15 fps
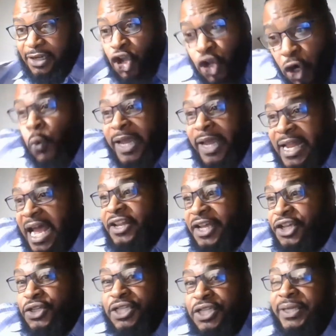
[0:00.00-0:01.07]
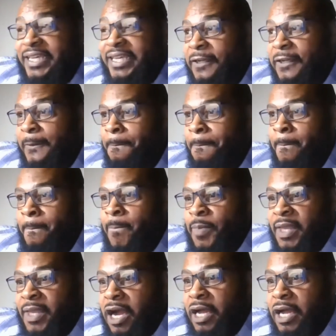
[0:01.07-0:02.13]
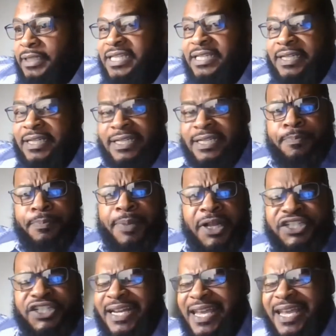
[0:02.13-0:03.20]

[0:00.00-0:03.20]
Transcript: Go read how they used to kill uh, this this Belgian, I can't